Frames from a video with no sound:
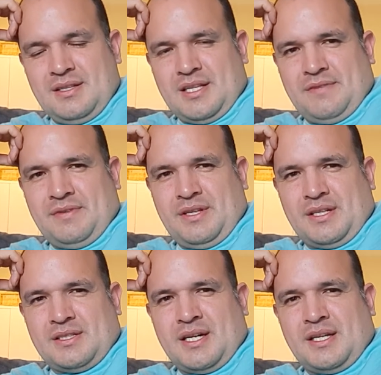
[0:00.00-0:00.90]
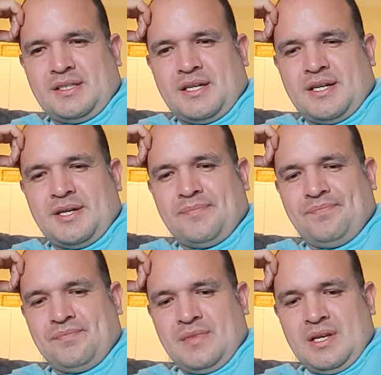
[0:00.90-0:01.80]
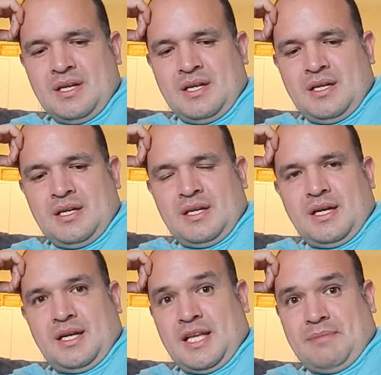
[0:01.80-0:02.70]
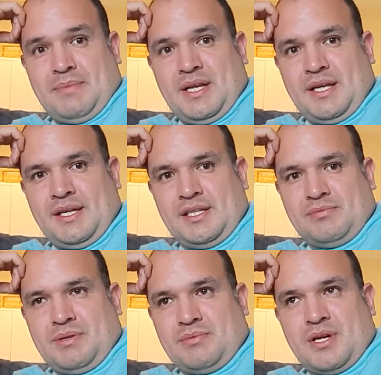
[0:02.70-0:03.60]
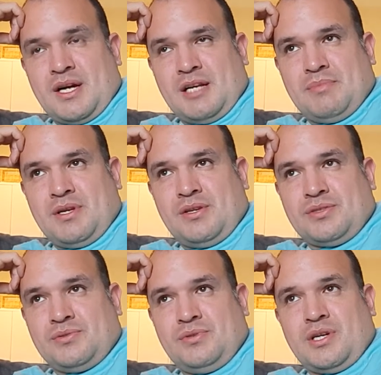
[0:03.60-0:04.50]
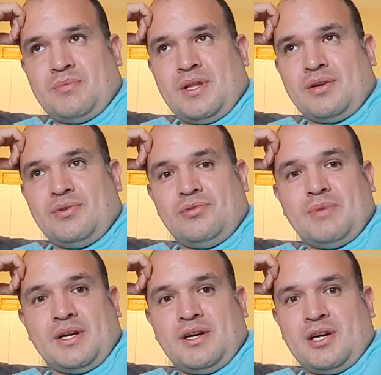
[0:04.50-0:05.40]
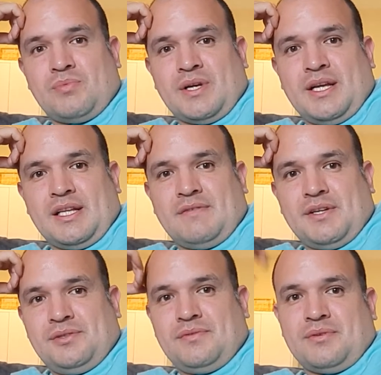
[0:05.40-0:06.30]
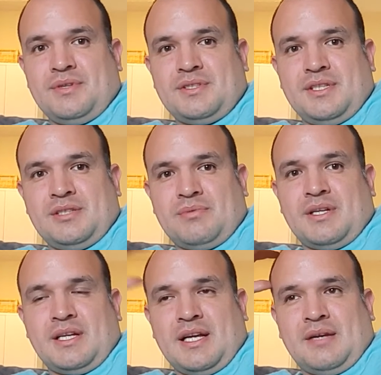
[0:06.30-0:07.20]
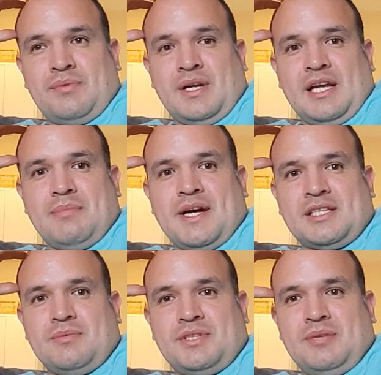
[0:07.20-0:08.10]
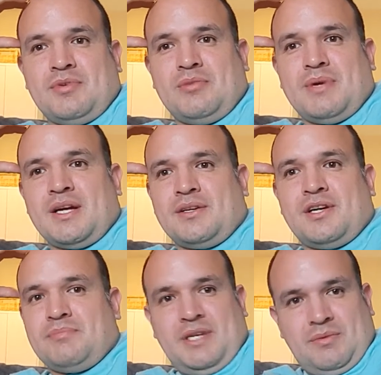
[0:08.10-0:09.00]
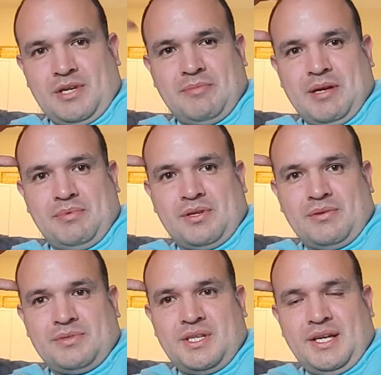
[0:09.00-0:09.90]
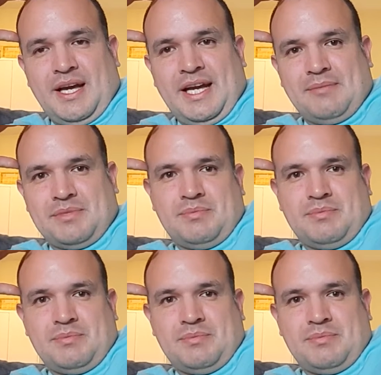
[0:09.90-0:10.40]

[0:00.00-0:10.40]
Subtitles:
Definitely an exciting time. And like many kids, we were talking about it in the school year. We're like, oh my God, we're getting the Vancouver Grizzlies. We're gonna get a basketball team in our backyard, meaning we're gonna be able to go see games.